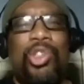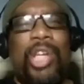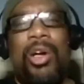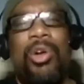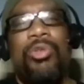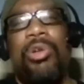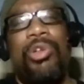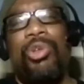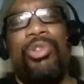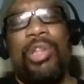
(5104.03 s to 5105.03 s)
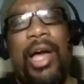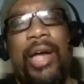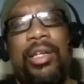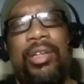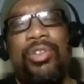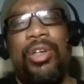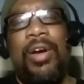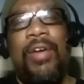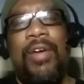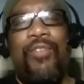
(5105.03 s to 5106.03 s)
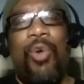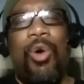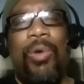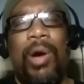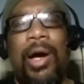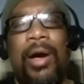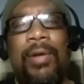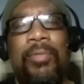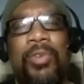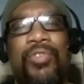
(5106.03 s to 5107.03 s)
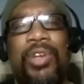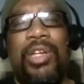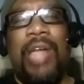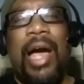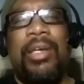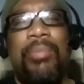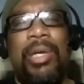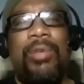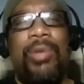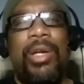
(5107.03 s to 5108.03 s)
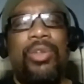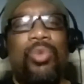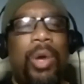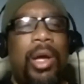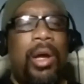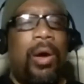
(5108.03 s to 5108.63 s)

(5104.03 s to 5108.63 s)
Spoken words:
Cool gonna use a lot of this for the documentary as well.